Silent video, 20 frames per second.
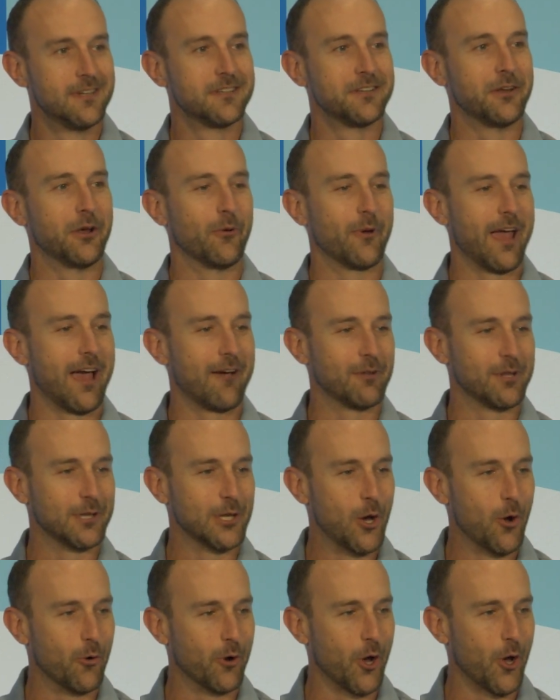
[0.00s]
You know, we have a
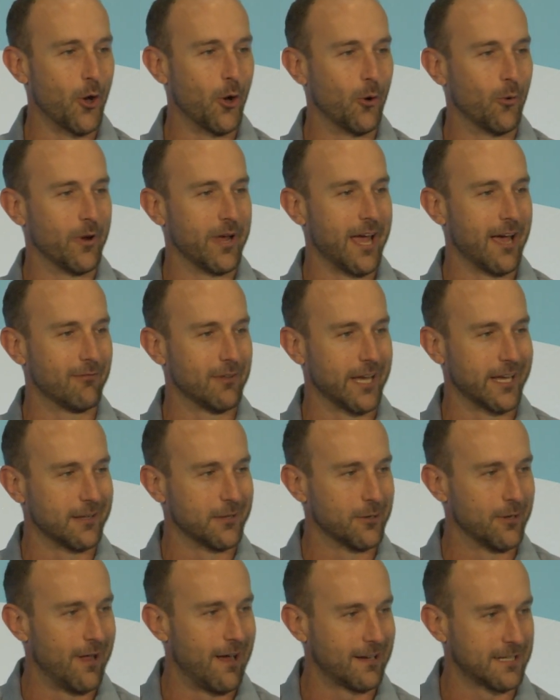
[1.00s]
logo, we have like a
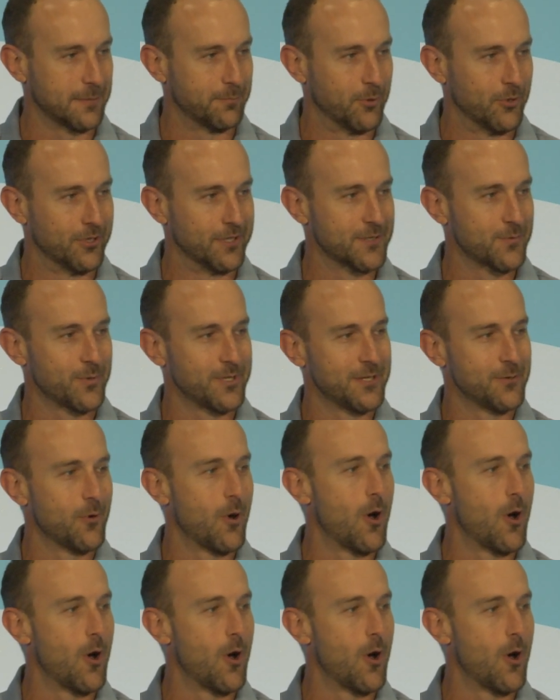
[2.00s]
little octopus. We do